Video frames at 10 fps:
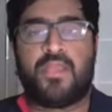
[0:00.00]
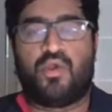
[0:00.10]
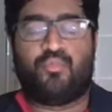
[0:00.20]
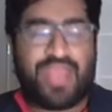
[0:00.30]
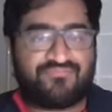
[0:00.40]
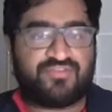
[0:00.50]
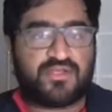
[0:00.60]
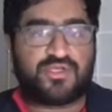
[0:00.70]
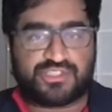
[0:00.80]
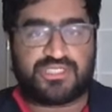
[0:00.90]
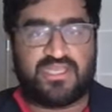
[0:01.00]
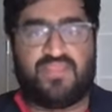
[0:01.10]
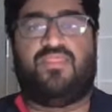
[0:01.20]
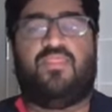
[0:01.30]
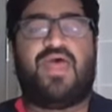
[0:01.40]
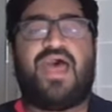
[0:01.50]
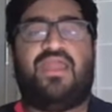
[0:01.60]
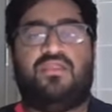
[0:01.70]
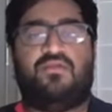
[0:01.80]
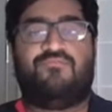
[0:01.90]
we have to understand that
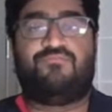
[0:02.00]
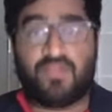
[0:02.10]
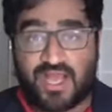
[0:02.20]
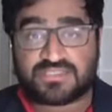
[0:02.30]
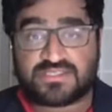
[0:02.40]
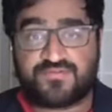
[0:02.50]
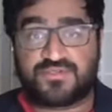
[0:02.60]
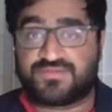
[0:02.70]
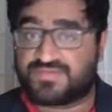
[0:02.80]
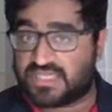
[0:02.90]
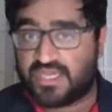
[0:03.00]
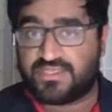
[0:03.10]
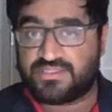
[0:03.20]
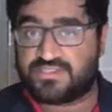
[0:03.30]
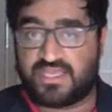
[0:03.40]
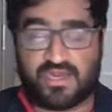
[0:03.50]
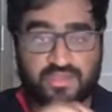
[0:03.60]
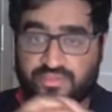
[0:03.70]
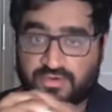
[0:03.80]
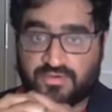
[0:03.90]
philosophers of science and
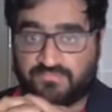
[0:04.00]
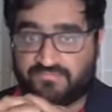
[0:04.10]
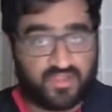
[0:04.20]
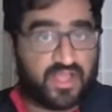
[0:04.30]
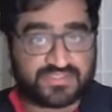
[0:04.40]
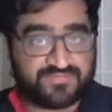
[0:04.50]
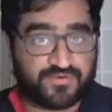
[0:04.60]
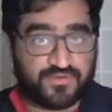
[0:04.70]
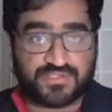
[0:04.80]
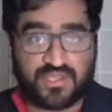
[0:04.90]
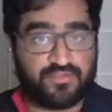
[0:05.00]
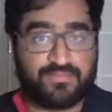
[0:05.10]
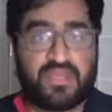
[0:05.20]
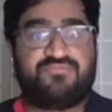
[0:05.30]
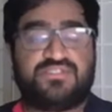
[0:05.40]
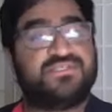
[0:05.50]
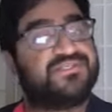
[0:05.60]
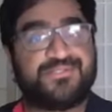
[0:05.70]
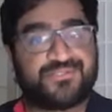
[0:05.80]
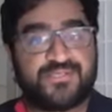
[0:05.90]
other philosophers, other
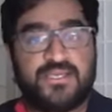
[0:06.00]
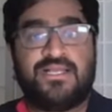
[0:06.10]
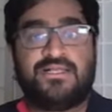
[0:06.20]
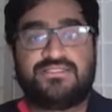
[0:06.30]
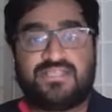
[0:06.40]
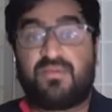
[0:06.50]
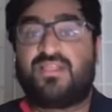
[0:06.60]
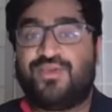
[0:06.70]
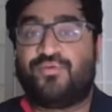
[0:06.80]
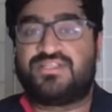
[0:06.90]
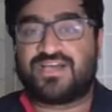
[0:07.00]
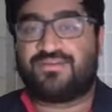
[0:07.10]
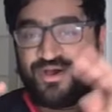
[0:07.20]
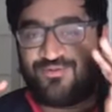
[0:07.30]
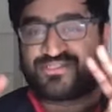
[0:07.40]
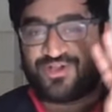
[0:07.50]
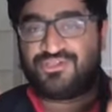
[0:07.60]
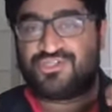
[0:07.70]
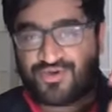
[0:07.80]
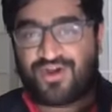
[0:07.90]
metaphysicians, typically only talk about what's called
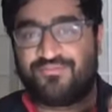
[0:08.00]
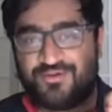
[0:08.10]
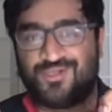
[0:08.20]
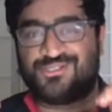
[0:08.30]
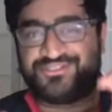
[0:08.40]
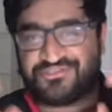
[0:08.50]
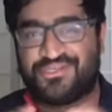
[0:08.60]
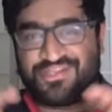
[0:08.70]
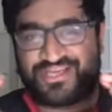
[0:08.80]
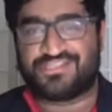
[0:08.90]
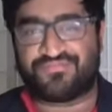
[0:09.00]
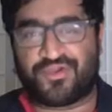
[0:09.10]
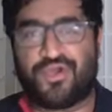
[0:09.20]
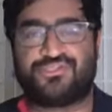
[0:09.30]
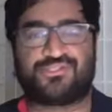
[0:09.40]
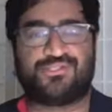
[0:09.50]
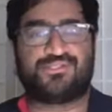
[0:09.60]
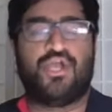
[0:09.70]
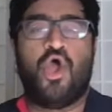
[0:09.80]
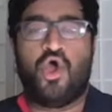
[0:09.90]
strong emergence in the case of consciousness.
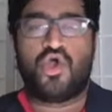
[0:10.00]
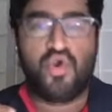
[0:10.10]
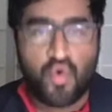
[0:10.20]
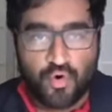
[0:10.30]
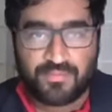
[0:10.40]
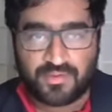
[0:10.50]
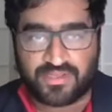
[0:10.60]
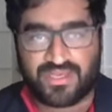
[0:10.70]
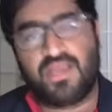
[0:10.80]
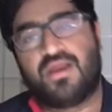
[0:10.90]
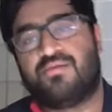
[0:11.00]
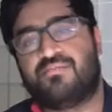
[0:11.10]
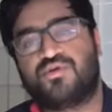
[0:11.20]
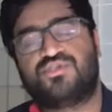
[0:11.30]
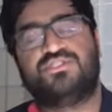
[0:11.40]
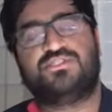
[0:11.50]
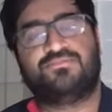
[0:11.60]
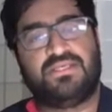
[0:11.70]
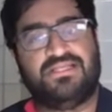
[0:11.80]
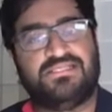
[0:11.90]
Normally, emergence
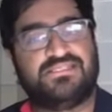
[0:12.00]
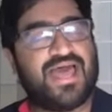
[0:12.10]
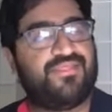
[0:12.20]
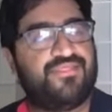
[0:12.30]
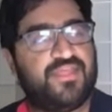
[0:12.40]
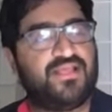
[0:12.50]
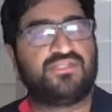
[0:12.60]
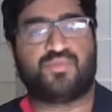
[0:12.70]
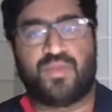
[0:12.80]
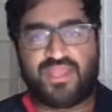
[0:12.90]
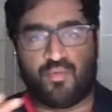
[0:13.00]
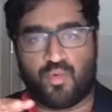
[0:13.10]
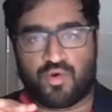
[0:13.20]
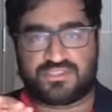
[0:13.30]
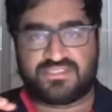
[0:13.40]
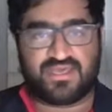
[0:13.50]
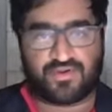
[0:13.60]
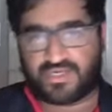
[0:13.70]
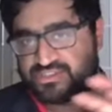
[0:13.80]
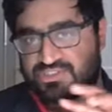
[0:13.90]
means that things, when they work together
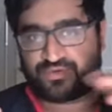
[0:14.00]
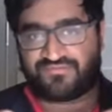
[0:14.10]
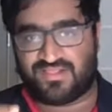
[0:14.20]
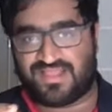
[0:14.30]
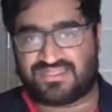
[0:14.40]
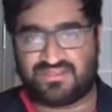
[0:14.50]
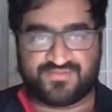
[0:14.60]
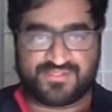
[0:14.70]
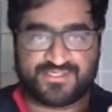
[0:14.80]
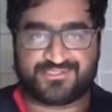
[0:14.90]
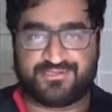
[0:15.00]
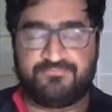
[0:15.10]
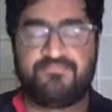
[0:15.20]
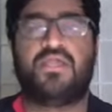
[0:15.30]
as a sort of collective system,